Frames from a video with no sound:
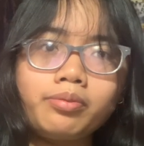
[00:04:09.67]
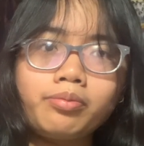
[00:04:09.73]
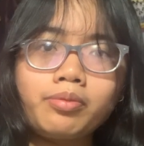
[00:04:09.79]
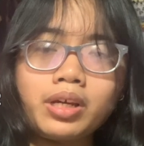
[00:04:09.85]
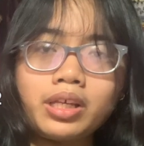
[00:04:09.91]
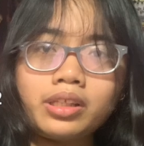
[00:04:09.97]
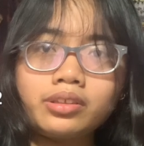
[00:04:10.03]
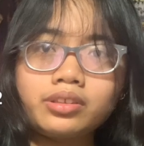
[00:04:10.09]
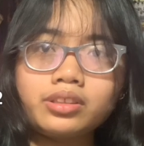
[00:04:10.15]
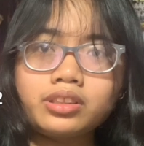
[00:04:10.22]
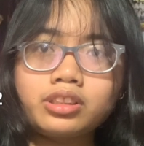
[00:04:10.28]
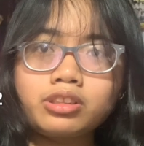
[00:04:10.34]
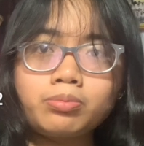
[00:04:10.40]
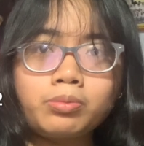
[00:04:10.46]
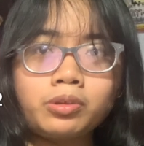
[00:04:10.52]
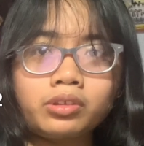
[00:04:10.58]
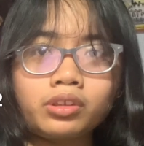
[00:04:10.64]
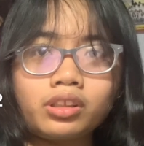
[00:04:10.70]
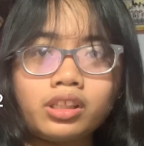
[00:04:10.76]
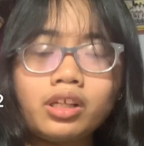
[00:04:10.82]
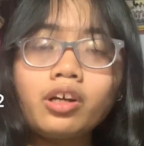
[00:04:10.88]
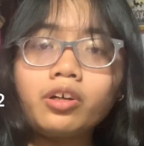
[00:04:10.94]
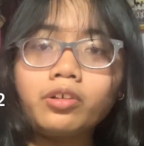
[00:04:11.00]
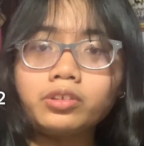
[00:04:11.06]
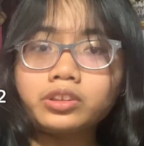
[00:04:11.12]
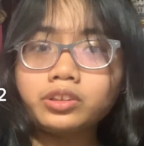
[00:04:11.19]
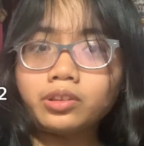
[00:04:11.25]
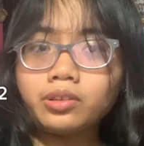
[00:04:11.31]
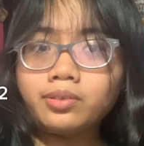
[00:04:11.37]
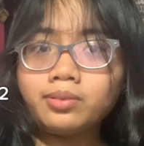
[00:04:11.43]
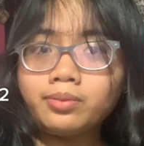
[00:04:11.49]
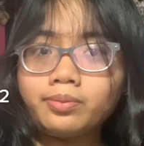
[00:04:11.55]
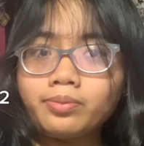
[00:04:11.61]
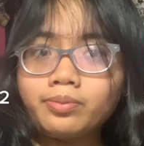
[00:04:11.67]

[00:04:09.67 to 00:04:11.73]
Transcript: went smoothly also,